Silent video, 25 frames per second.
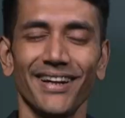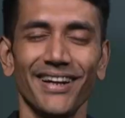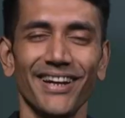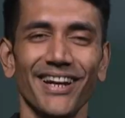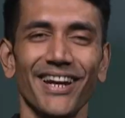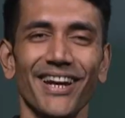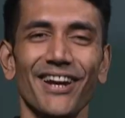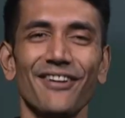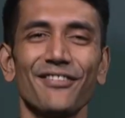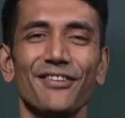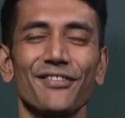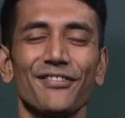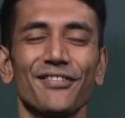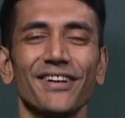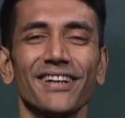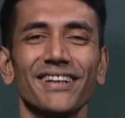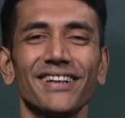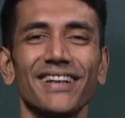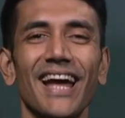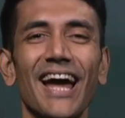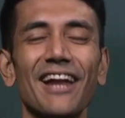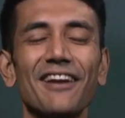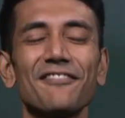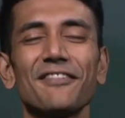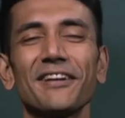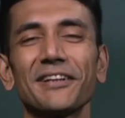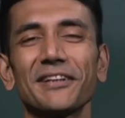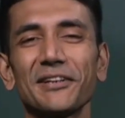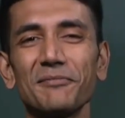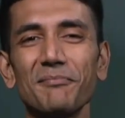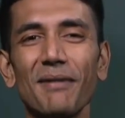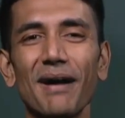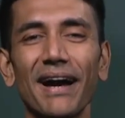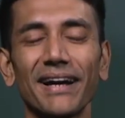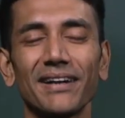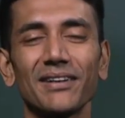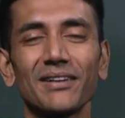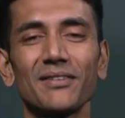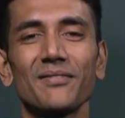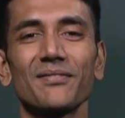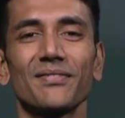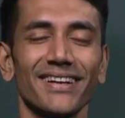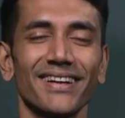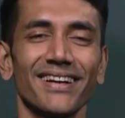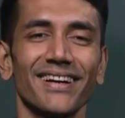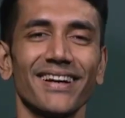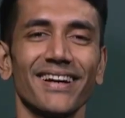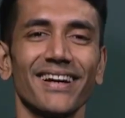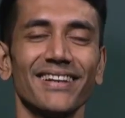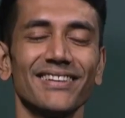Hey everyone and welcome back.
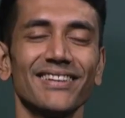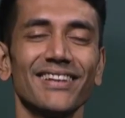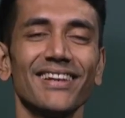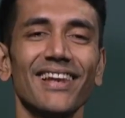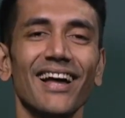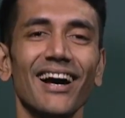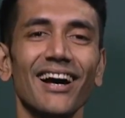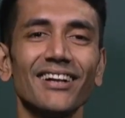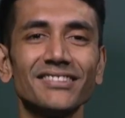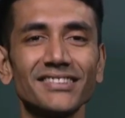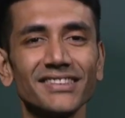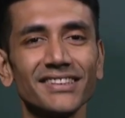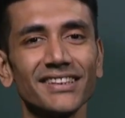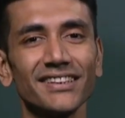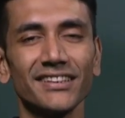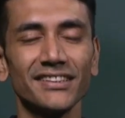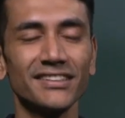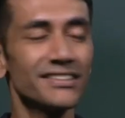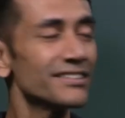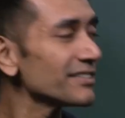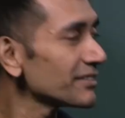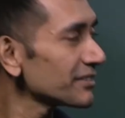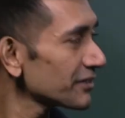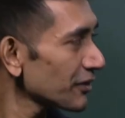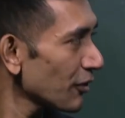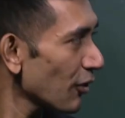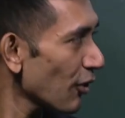In the last series